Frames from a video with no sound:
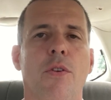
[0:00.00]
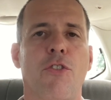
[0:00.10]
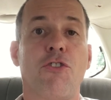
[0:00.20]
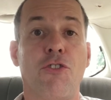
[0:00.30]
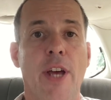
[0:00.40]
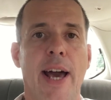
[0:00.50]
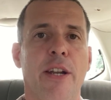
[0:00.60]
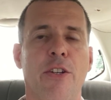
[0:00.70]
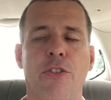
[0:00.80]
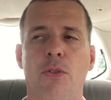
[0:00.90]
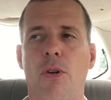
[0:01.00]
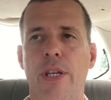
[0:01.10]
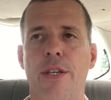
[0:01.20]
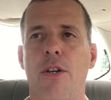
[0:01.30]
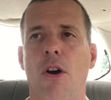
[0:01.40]
status or
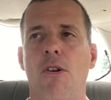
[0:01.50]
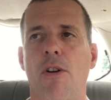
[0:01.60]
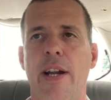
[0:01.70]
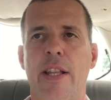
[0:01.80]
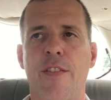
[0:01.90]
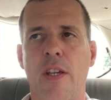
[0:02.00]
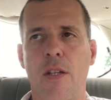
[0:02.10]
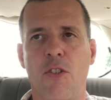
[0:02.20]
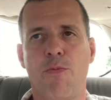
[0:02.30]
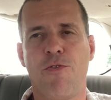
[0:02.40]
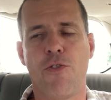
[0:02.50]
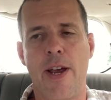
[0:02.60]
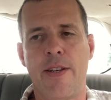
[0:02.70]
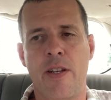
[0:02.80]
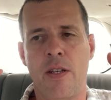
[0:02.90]
ego or anything is
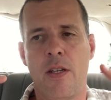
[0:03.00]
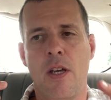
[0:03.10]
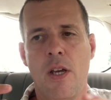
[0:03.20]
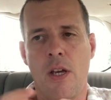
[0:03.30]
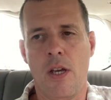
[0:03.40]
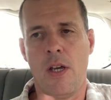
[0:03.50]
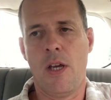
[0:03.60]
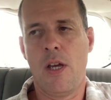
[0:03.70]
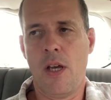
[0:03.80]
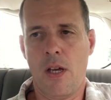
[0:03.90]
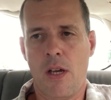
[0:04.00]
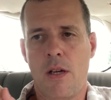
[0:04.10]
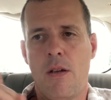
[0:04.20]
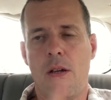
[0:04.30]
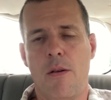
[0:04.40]
threatened,
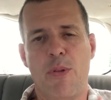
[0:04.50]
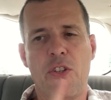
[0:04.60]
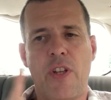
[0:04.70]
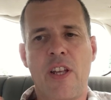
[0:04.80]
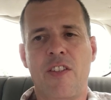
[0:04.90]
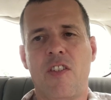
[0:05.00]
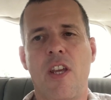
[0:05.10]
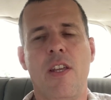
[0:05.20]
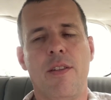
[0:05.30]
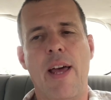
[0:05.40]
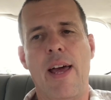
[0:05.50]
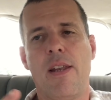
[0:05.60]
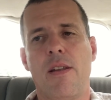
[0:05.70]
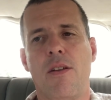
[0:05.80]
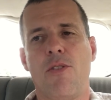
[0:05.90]
because they can see that
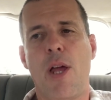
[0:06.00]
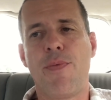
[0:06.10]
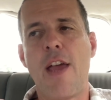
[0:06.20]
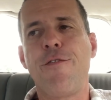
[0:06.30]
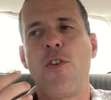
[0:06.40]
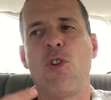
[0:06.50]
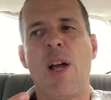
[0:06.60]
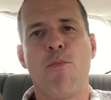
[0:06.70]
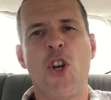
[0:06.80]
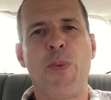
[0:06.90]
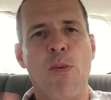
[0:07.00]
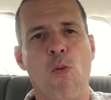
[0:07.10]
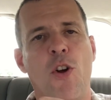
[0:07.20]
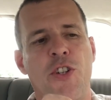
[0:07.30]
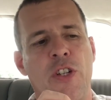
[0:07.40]
they feel like most
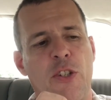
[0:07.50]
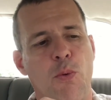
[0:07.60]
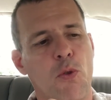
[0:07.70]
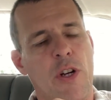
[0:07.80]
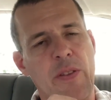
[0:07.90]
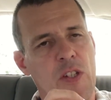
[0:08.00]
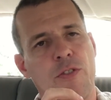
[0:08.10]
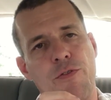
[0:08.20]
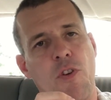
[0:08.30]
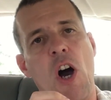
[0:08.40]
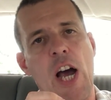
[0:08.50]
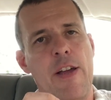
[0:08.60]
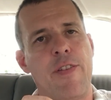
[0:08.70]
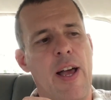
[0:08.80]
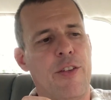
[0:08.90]
people watching this will look at this
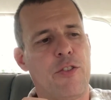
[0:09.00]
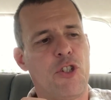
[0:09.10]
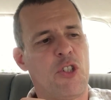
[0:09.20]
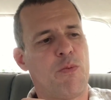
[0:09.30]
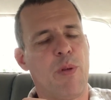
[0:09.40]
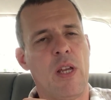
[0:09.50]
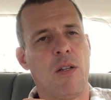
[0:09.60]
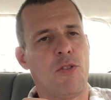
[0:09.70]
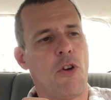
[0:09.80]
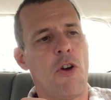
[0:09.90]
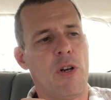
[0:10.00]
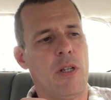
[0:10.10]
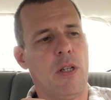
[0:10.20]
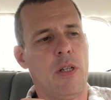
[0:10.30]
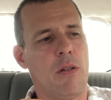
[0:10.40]
5 as just being
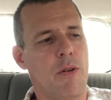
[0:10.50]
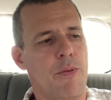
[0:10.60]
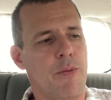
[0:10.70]
totally